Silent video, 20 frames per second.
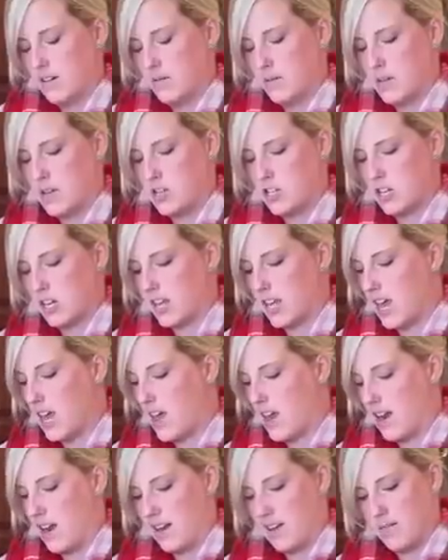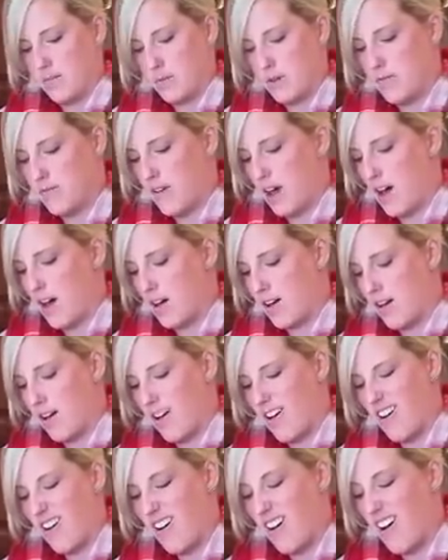which again, we found
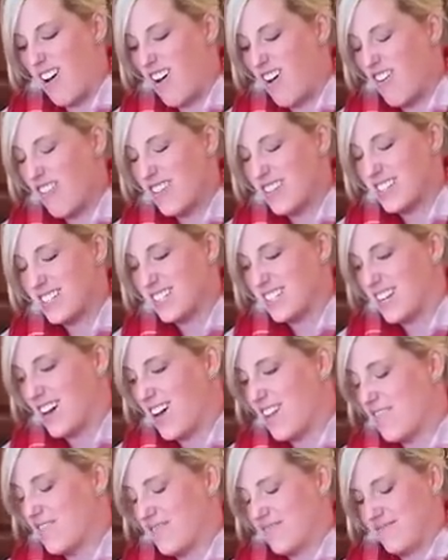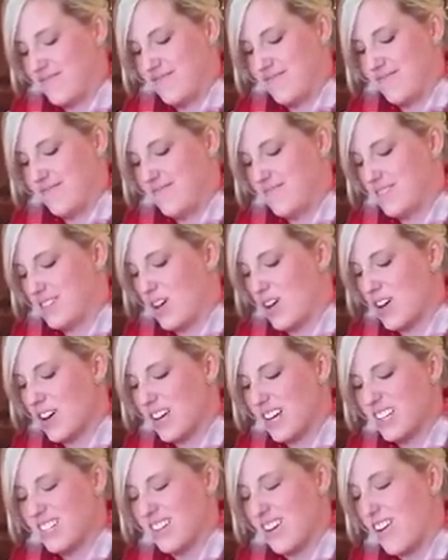all this stuff
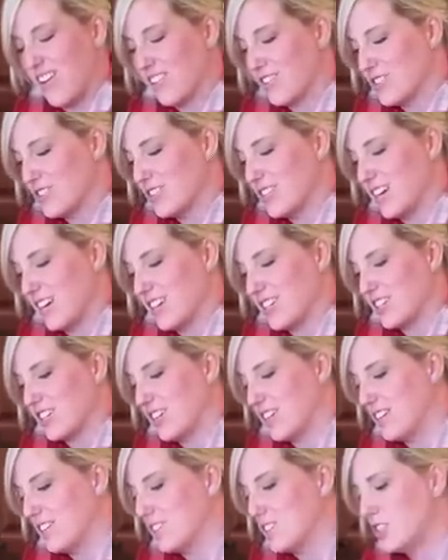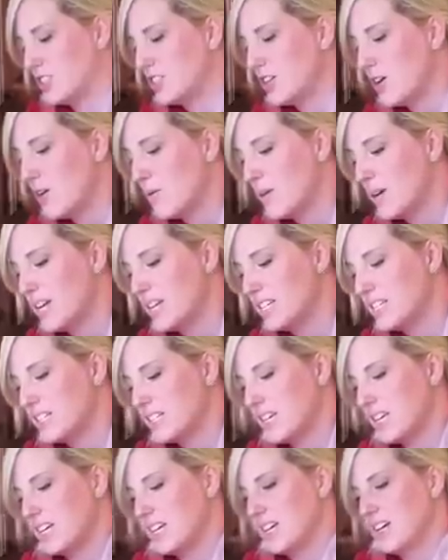Target dollar section. So
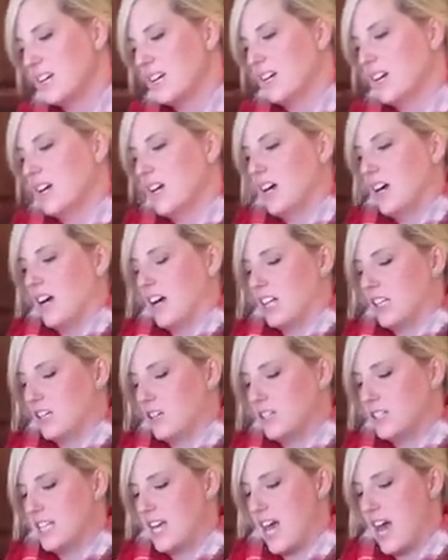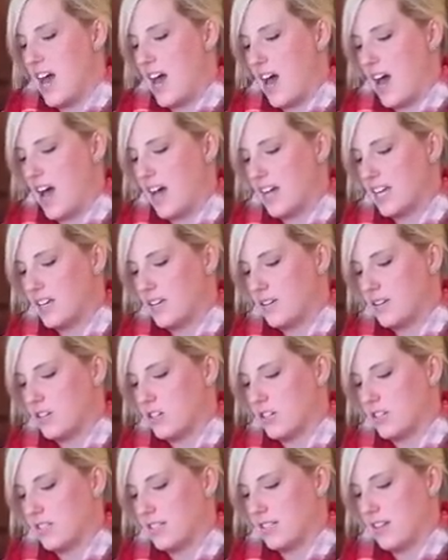easy. A little tag you can
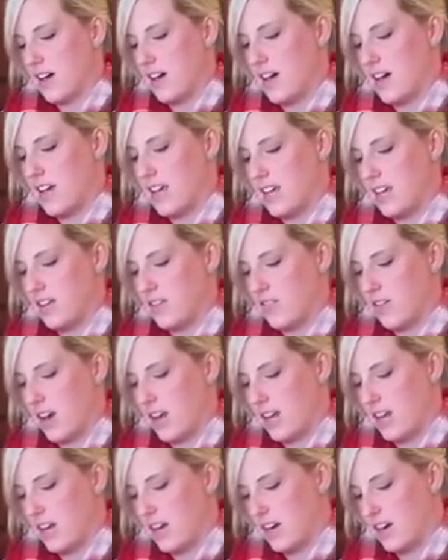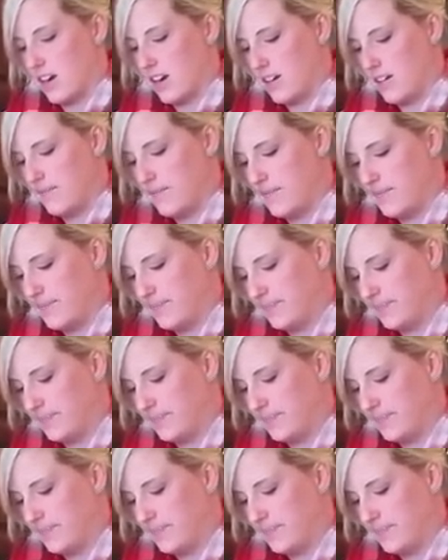just tie in right here.